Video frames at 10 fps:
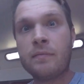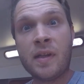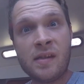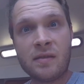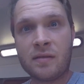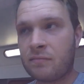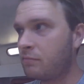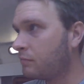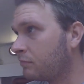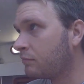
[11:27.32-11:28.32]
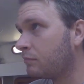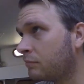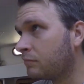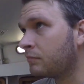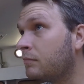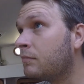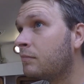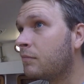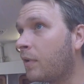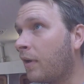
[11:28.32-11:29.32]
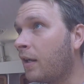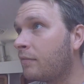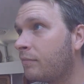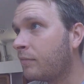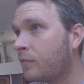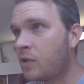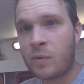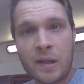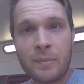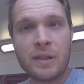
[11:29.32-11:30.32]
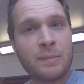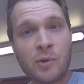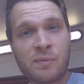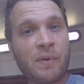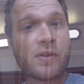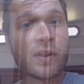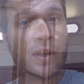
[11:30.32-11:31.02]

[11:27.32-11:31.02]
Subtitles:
Easy. Alright, 20 million more spots to